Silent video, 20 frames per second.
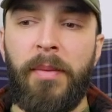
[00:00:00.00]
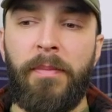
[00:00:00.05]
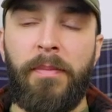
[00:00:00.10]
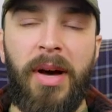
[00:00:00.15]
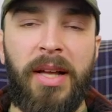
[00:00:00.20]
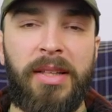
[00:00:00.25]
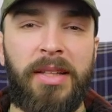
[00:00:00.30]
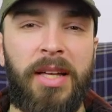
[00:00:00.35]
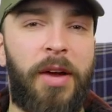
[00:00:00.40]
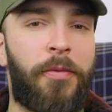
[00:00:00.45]

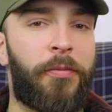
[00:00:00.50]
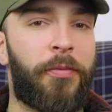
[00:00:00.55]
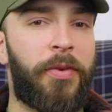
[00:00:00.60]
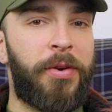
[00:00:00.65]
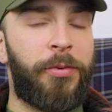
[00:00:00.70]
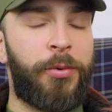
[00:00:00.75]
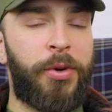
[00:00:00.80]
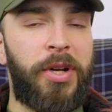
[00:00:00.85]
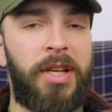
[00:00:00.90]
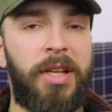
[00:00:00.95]
but if we
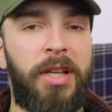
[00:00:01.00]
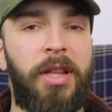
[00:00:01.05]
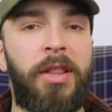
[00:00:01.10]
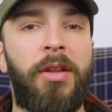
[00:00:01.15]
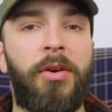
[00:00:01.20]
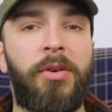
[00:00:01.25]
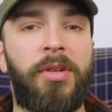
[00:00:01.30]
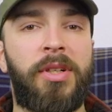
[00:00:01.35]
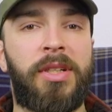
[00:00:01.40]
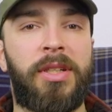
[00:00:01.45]
really
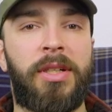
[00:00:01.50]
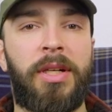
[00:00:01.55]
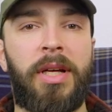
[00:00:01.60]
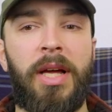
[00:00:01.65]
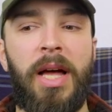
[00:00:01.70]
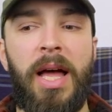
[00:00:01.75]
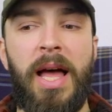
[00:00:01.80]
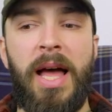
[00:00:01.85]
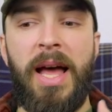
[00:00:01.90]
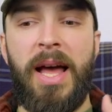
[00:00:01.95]
look
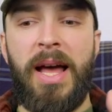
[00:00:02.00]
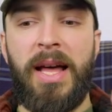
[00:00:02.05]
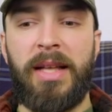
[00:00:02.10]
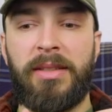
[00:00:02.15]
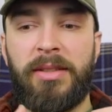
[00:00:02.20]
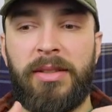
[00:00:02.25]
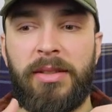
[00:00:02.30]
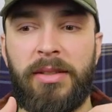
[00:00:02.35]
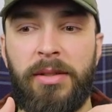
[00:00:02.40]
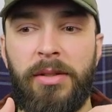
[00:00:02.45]

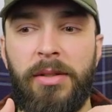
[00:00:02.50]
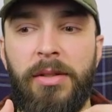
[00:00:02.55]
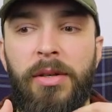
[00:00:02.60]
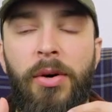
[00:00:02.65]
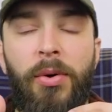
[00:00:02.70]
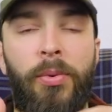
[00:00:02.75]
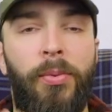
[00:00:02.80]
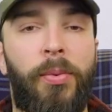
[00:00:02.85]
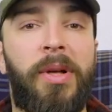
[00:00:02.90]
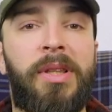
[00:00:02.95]
at
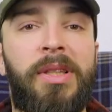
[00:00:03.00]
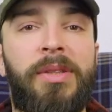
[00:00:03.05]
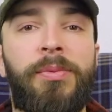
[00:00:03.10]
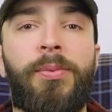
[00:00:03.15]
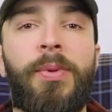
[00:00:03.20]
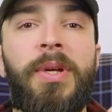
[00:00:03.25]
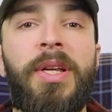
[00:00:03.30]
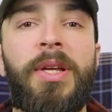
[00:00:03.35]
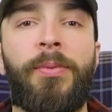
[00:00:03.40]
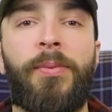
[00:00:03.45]
what
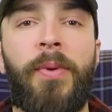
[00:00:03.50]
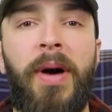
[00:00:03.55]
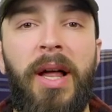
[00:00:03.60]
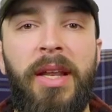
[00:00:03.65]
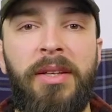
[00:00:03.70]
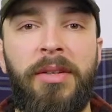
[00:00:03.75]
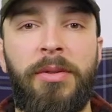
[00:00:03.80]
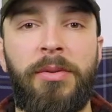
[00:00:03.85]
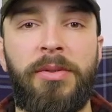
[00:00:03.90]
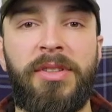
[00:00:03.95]
we
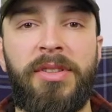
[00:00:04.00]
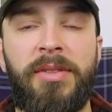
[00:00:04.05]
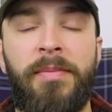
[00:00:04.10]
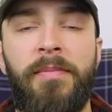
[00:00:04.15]
value,